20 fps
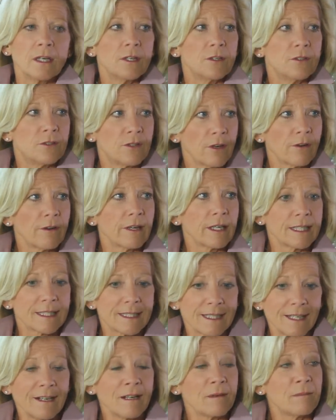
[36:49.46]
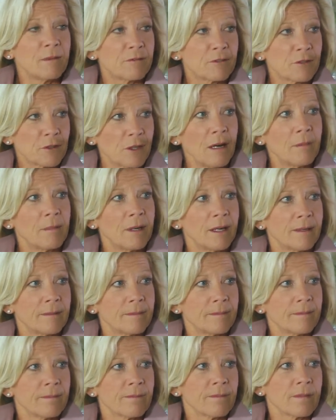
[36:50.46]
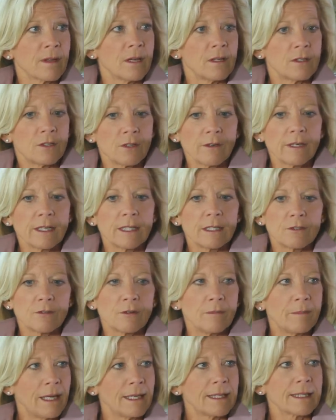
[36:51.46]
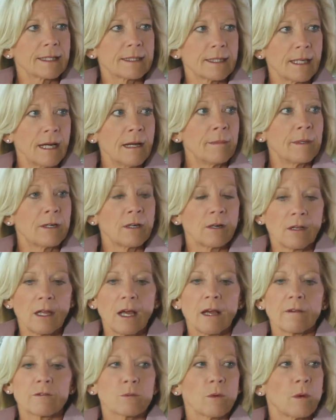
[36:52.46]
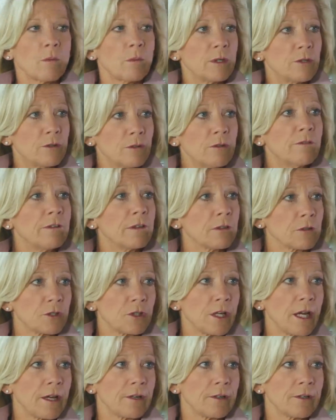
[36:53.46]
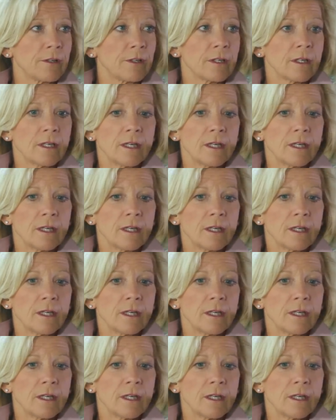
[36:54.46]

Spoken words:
during a time of trauma, during a dramatic time in our lives where we do feel shattered